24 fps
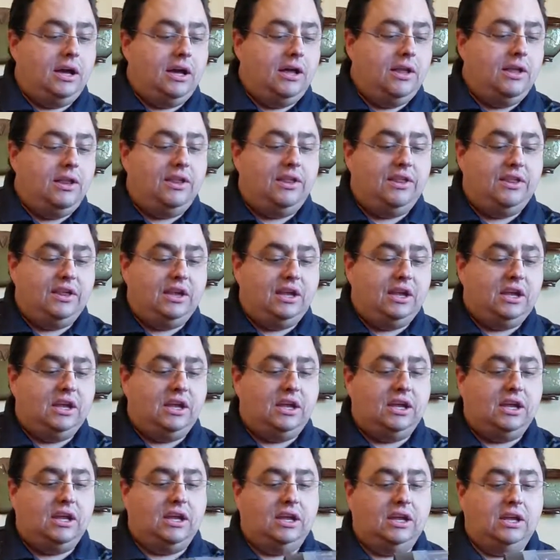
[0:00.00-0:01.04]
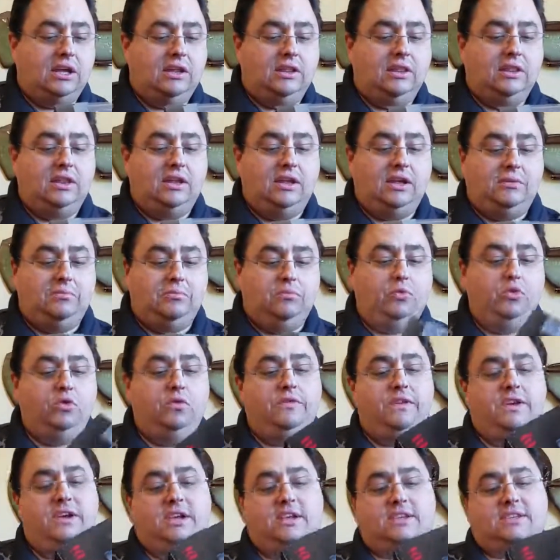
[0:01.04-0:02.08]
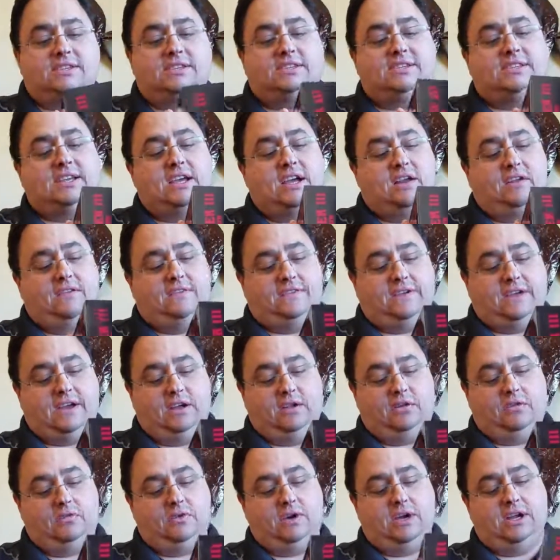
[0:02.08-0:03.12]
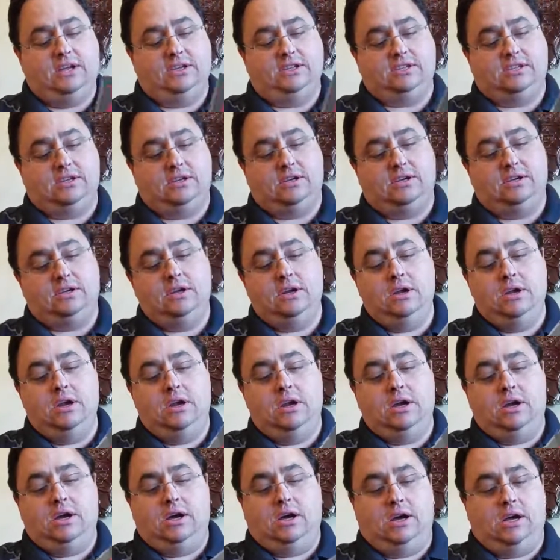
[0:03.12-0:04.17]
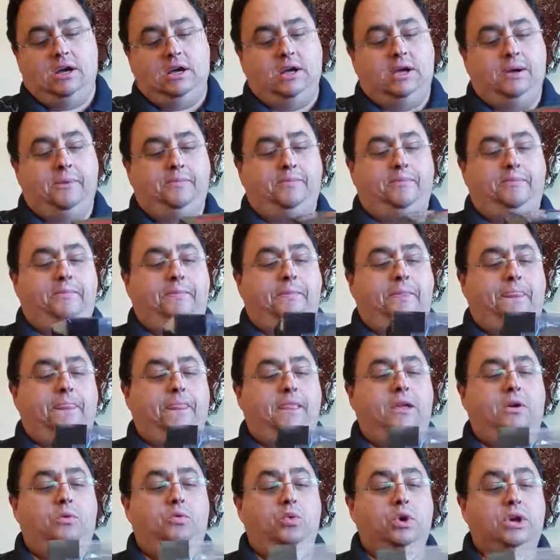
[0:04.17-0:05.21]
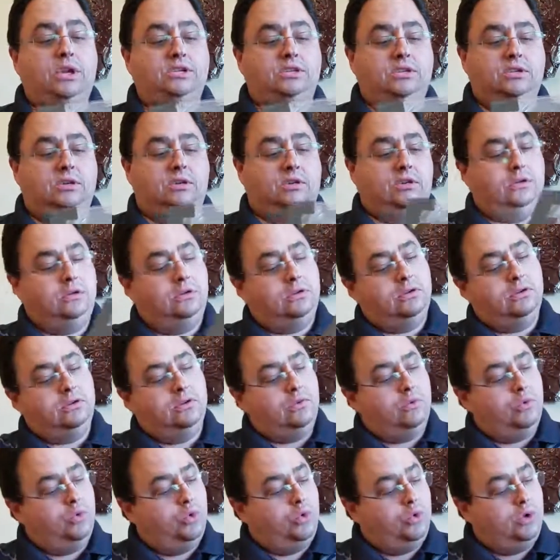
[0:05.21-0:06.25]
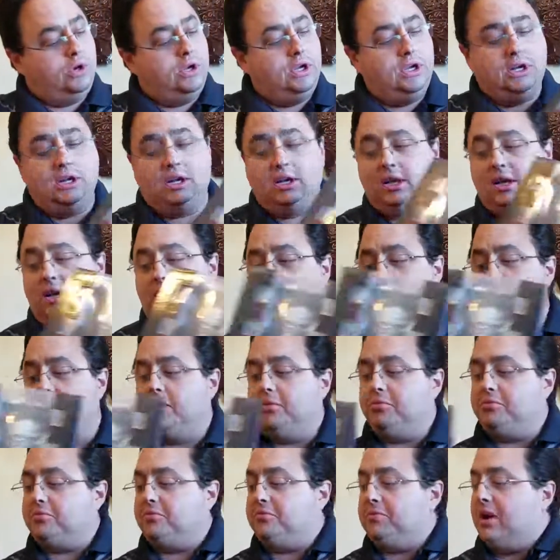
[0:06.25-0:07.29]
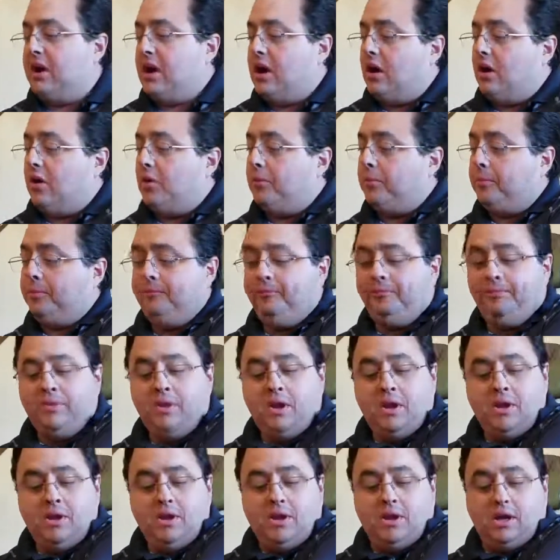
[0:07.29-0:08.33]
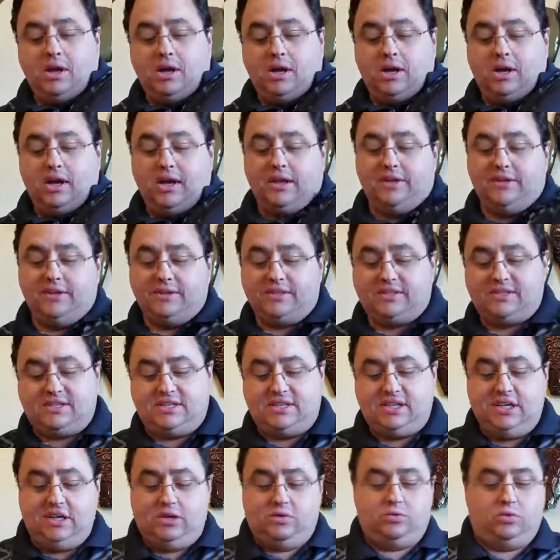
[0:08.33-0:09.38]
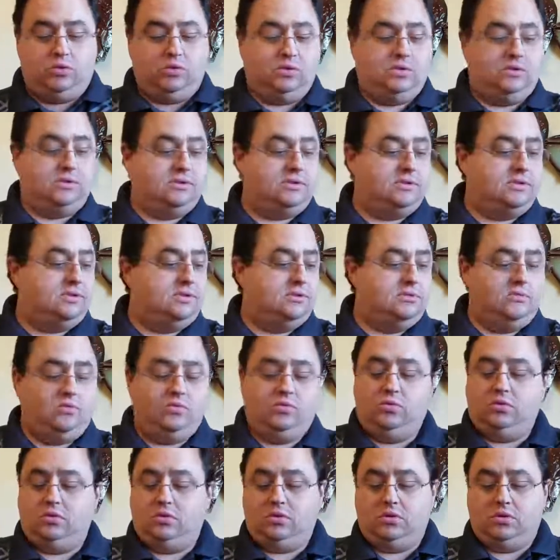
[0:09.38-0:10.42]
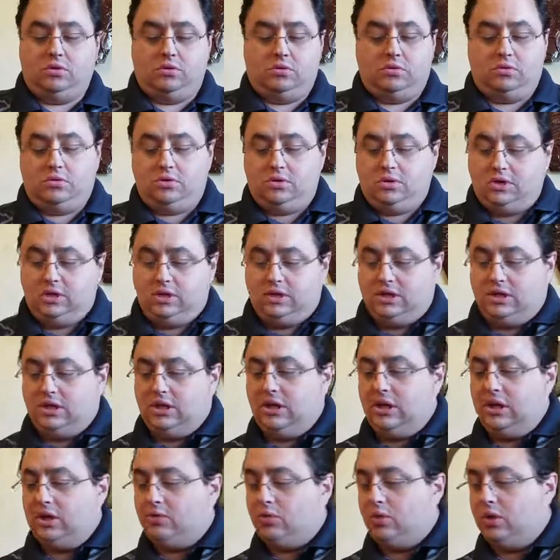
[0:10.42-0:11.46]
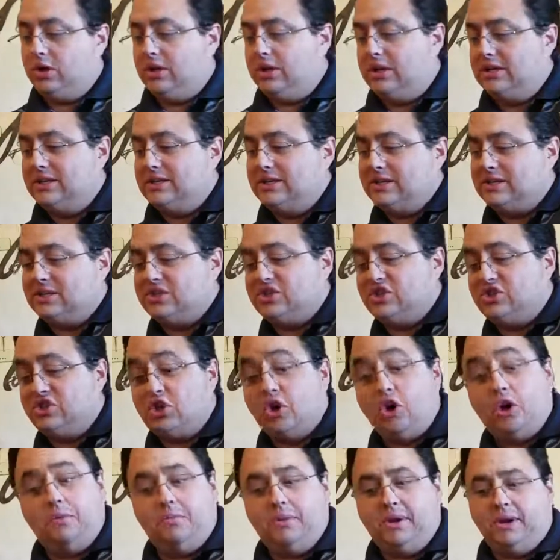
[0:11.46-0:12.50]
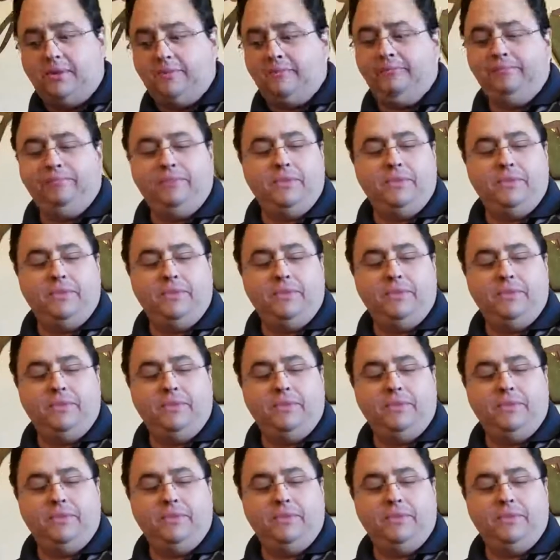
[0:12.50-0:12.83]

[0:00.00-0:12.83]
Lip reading: The movie itself, Hellraiser, the original, really creeped me out, and the sequels were equally disturbing.